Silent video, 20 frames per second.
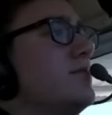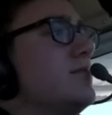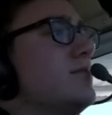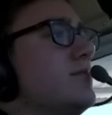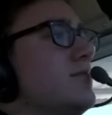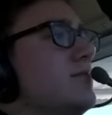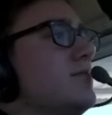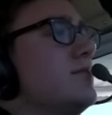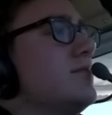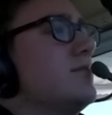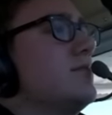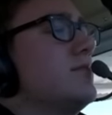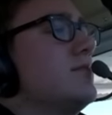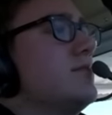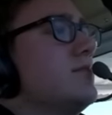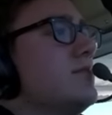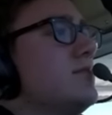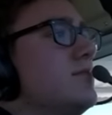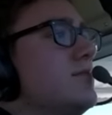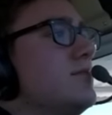
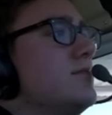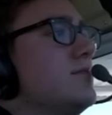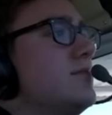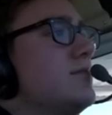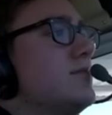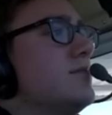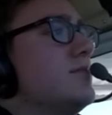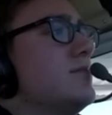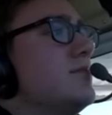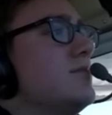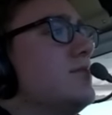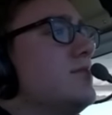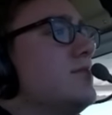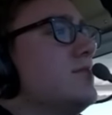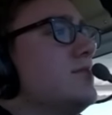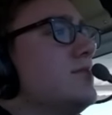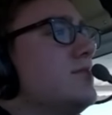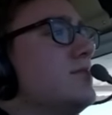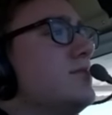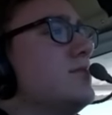
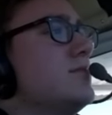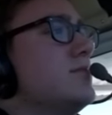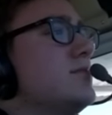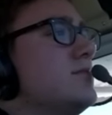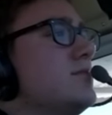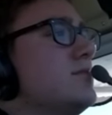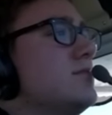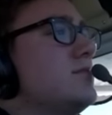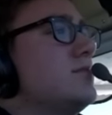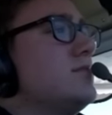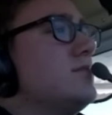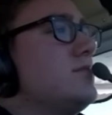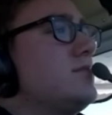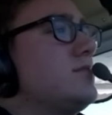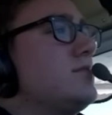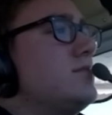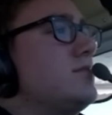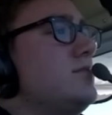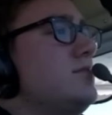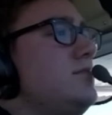
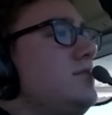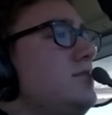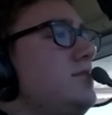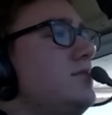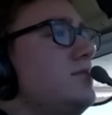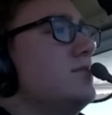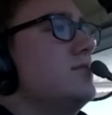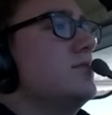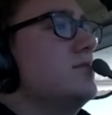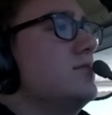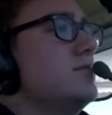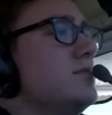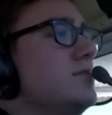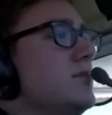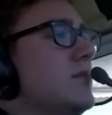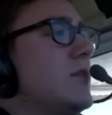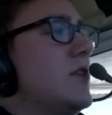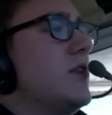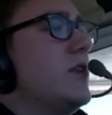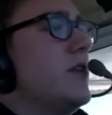
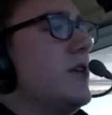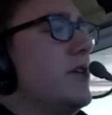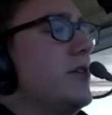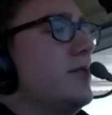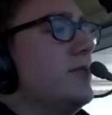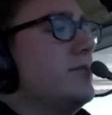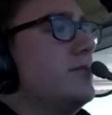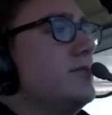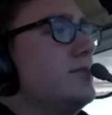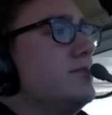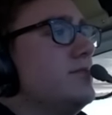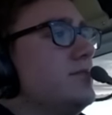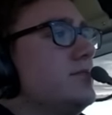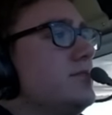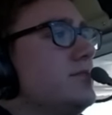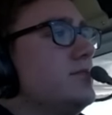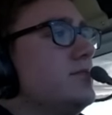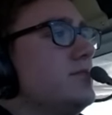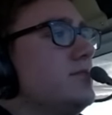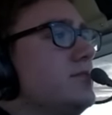
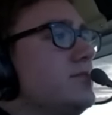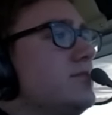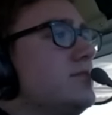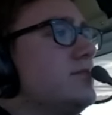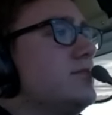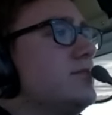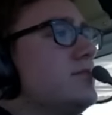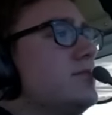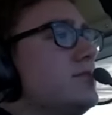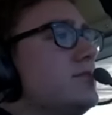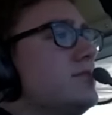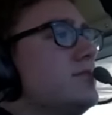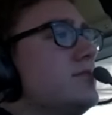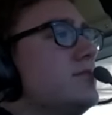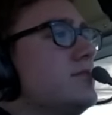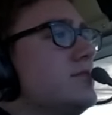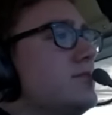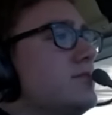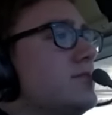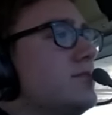
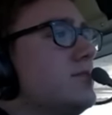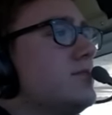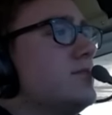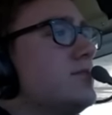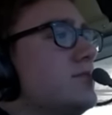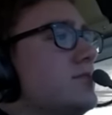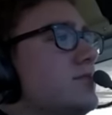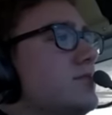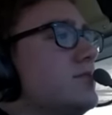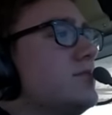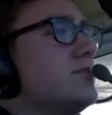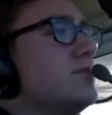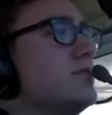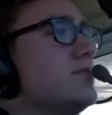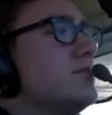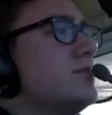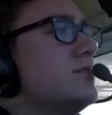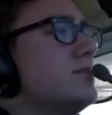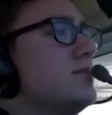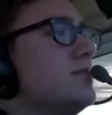
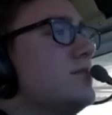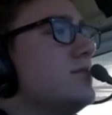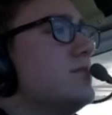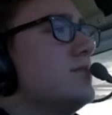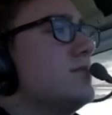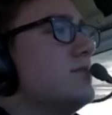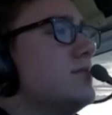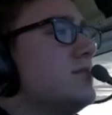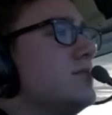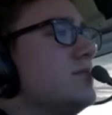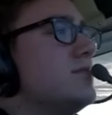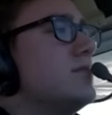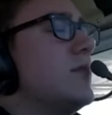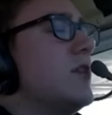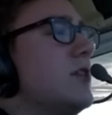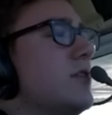The person shown says nothing.